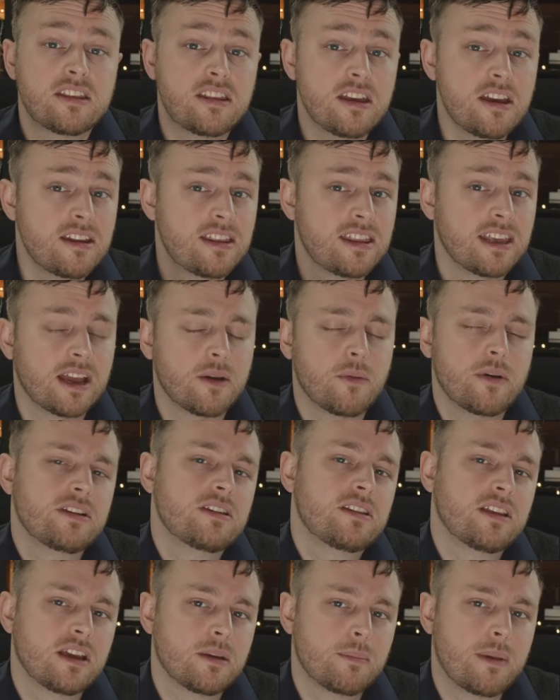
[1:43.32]
Third thing I want you
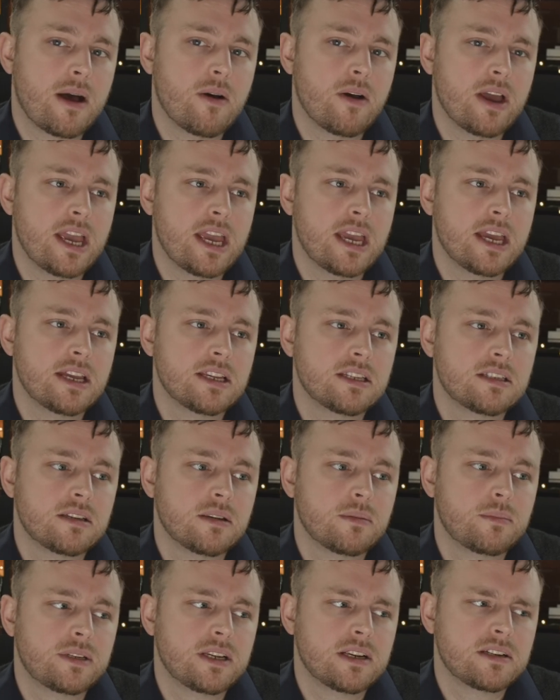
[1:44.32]
to think about is
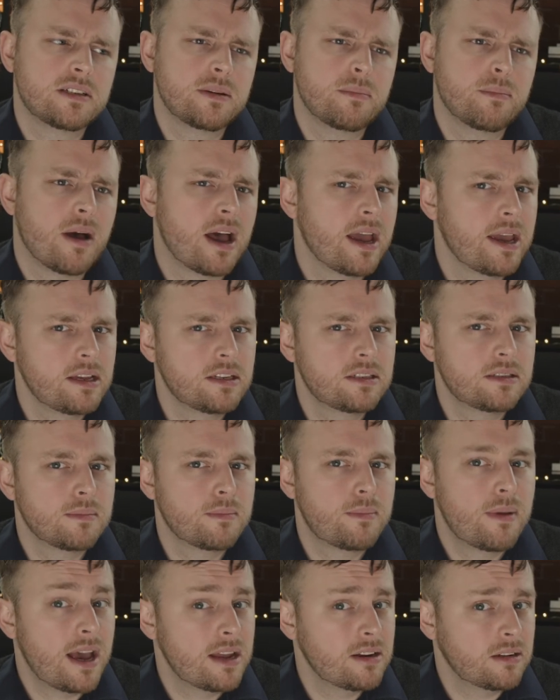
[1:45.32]
potentially buying some
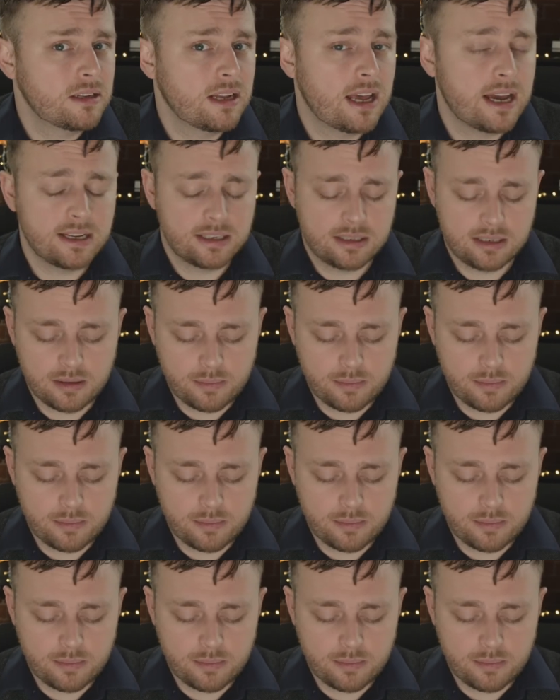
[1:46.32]
panel lights.